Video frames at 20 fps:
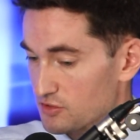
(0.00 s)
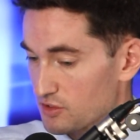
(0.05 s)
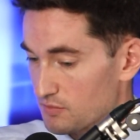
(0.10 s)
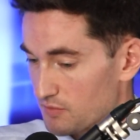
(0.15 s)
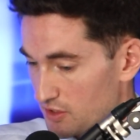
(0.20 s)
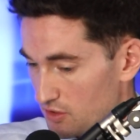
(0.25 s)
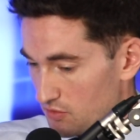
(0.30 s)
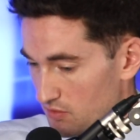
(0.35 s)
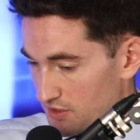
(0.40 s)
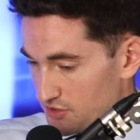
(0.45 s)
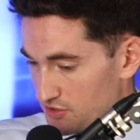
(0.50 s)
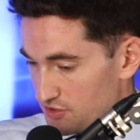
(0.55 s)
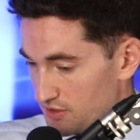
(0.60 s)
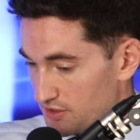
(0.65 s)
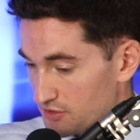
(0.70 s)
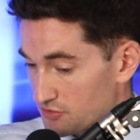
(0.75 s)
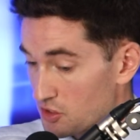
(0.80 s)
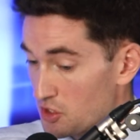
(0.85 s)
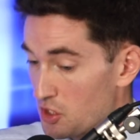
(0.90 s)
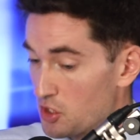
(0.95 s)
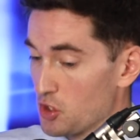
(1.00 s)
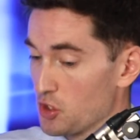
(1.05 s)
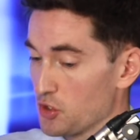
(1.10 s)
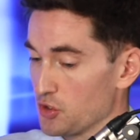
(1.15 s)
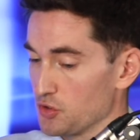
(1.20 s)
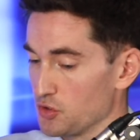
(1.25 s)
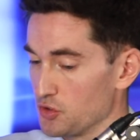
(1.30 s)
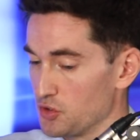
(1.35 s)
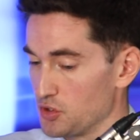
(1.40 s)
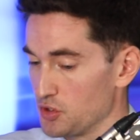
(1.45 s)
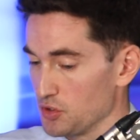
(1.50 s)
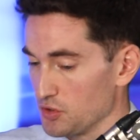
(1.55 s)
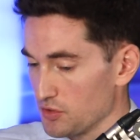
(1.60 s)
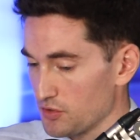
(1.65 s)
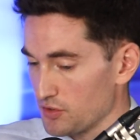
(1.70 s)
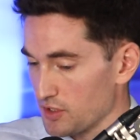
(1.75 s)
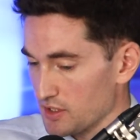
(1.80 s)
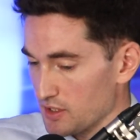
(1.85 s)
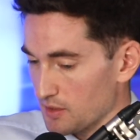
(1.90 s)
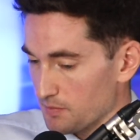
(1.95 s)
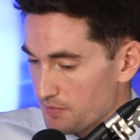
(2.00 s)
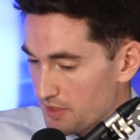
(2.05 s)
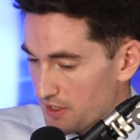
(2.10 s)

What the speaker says: So my question is, do you think that